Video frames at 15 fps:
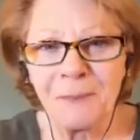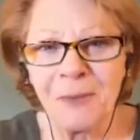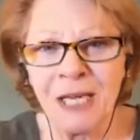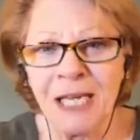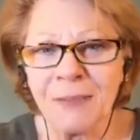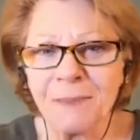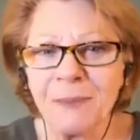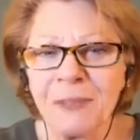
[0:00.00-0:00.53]

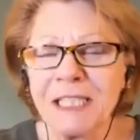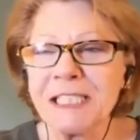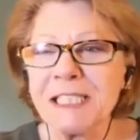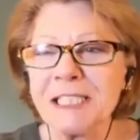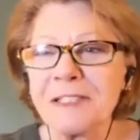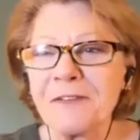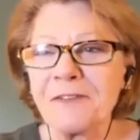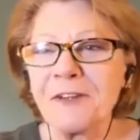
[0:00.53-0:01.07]
But this
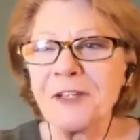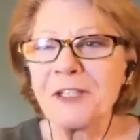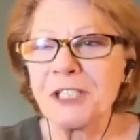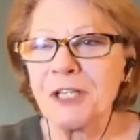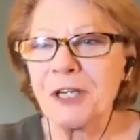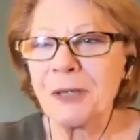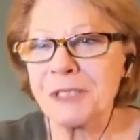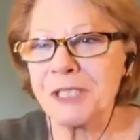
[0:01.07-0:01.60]
is the first
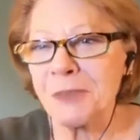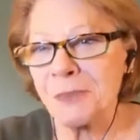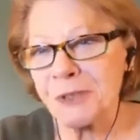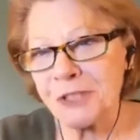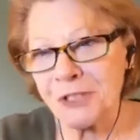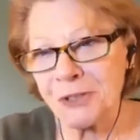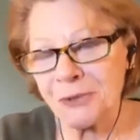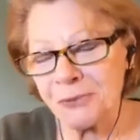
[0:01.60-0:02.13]
time
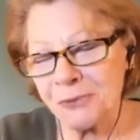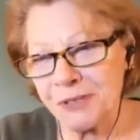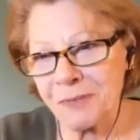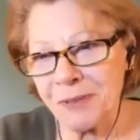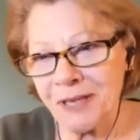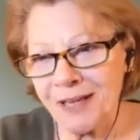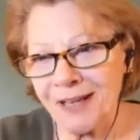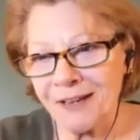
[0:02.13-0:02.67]
someone's talked
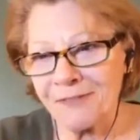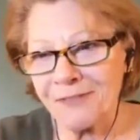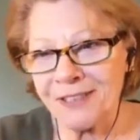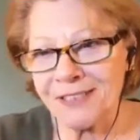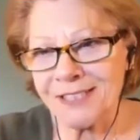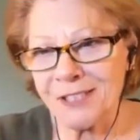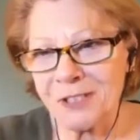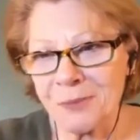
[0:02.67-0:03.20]
about having
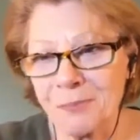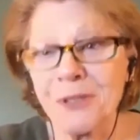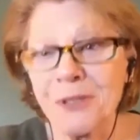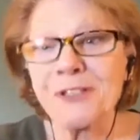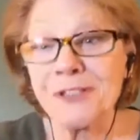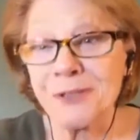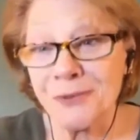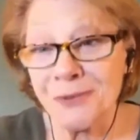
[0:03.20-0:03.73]
such a
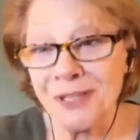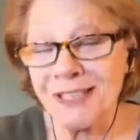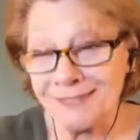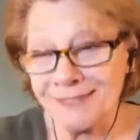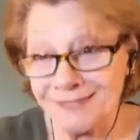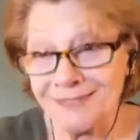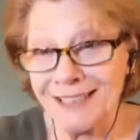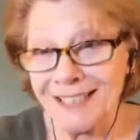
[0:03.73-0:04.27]
personal
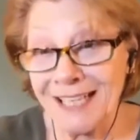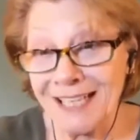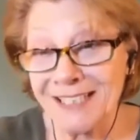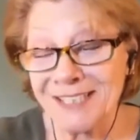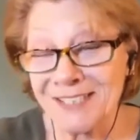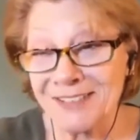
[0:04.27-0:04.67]
connection